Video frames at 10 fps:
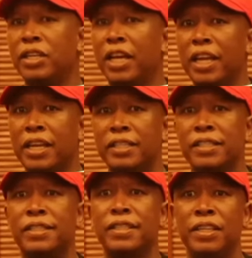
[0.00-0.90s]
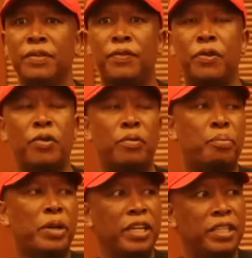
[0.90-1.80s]
to the ANC for
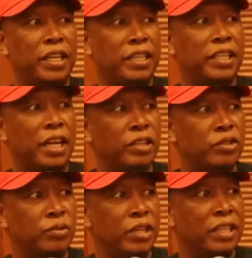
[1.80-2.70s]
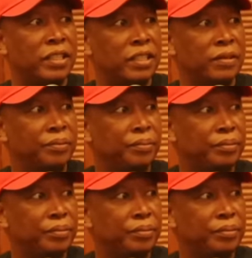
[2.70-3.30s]
pre tertiary students.